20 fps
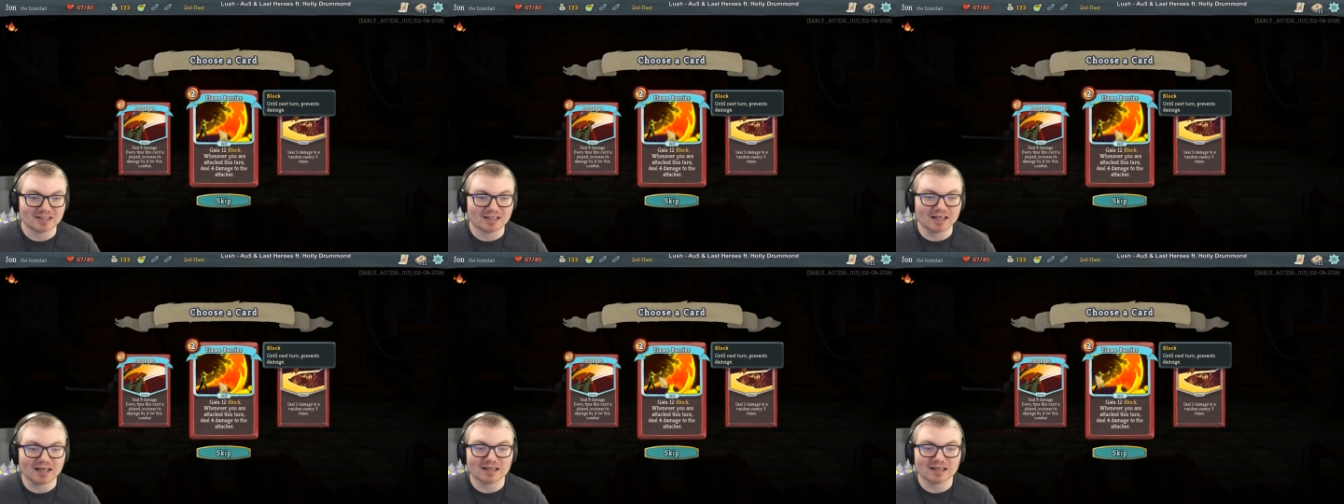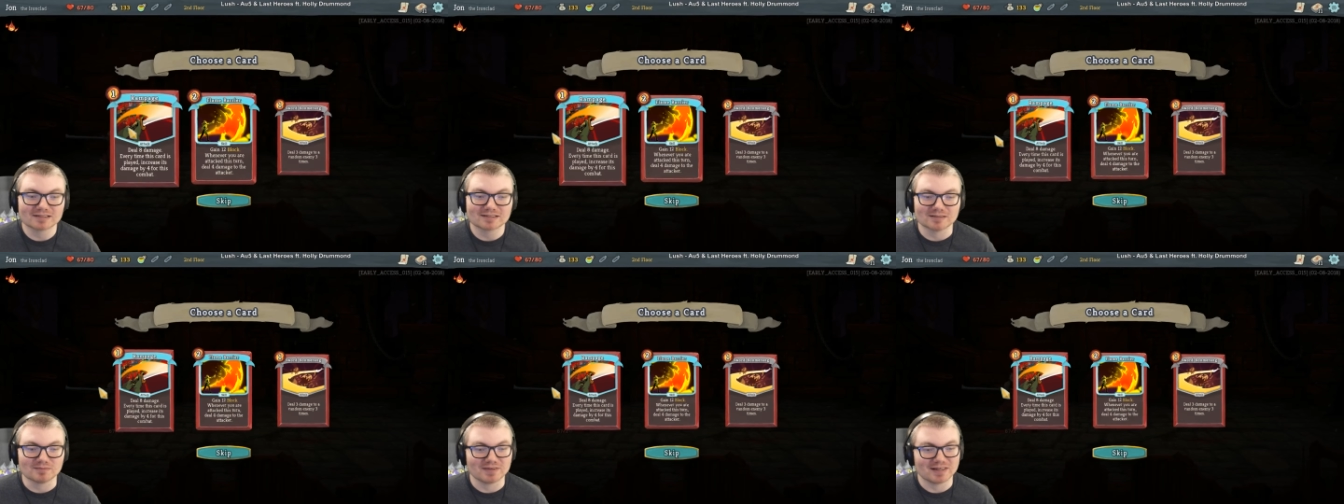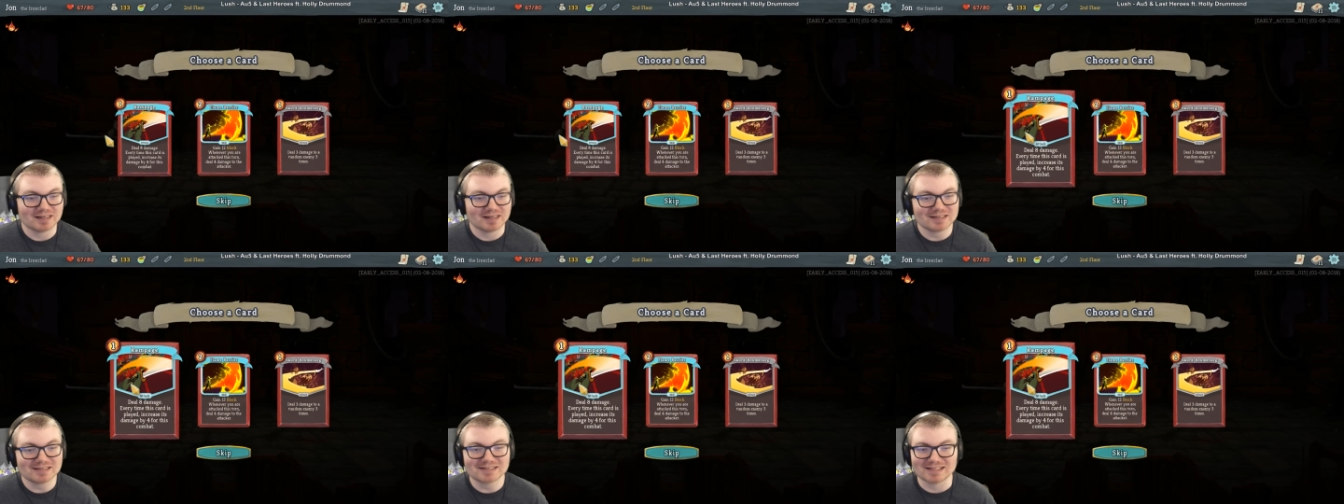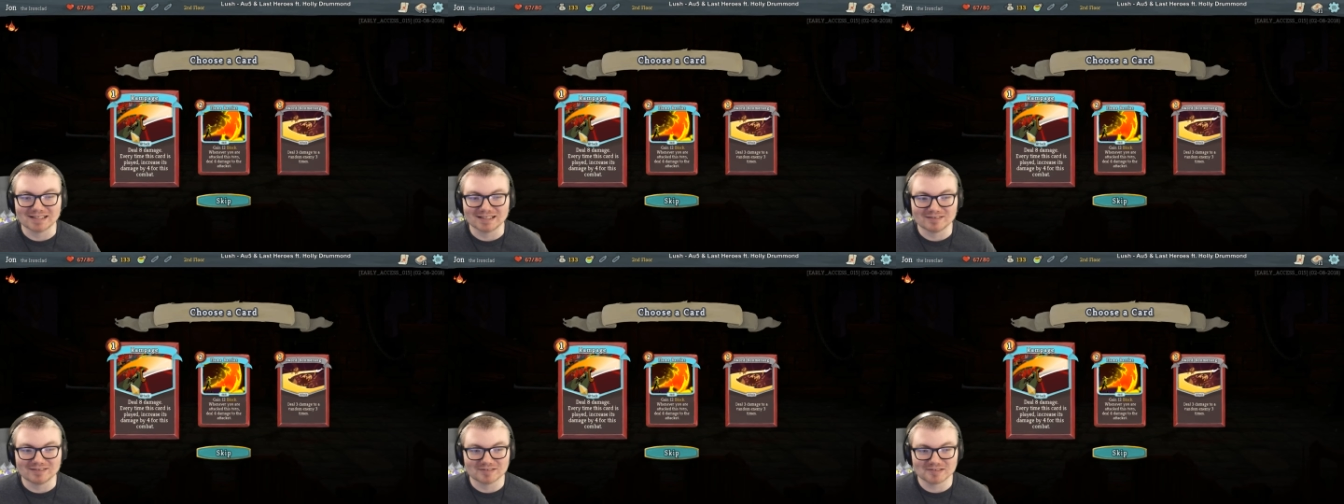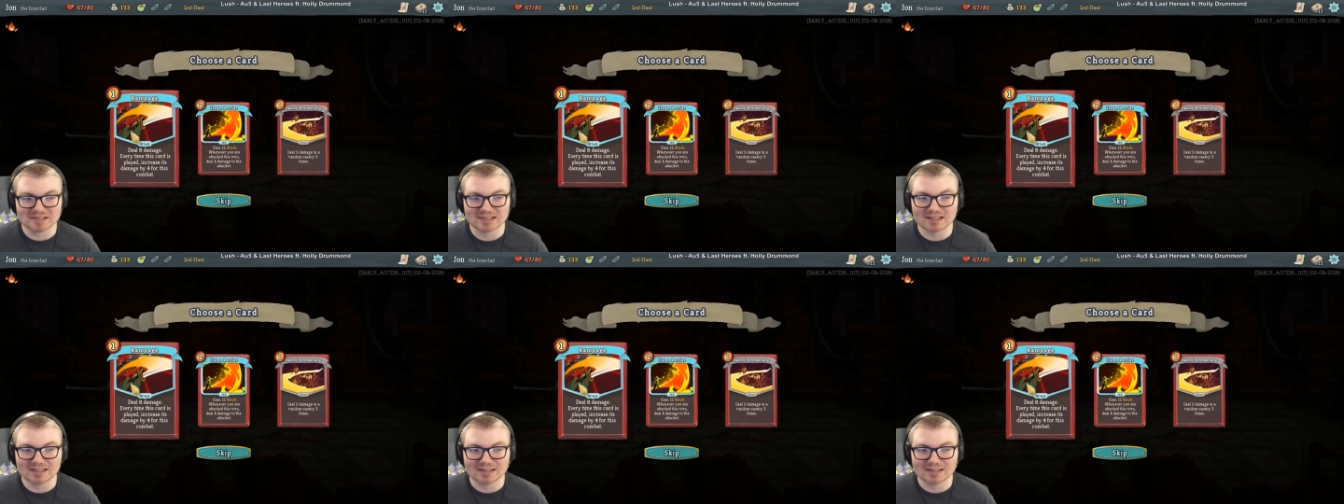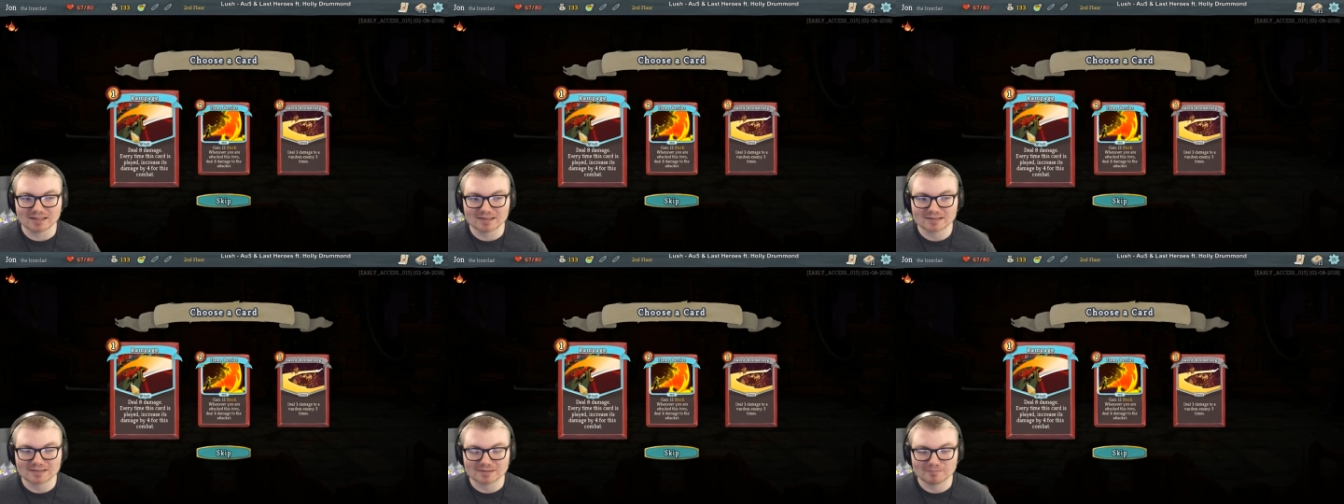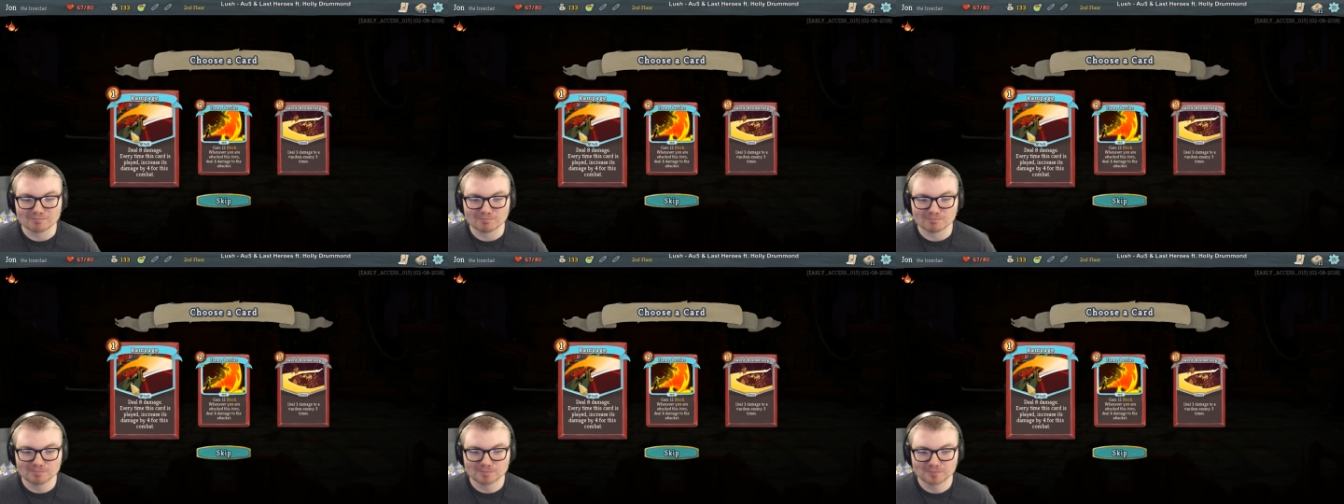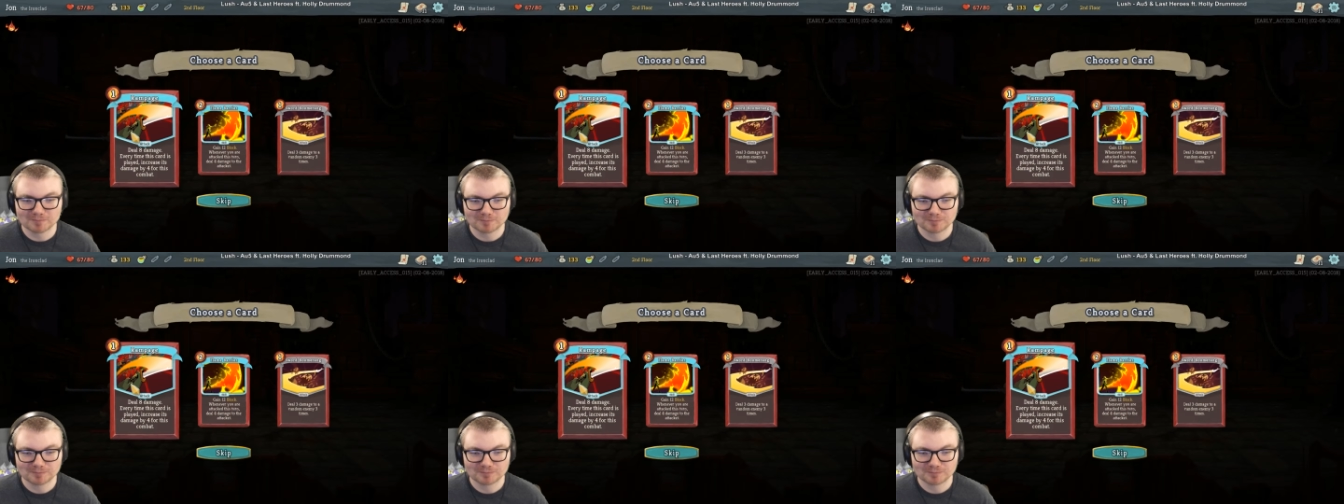awesome. This sounds awesome.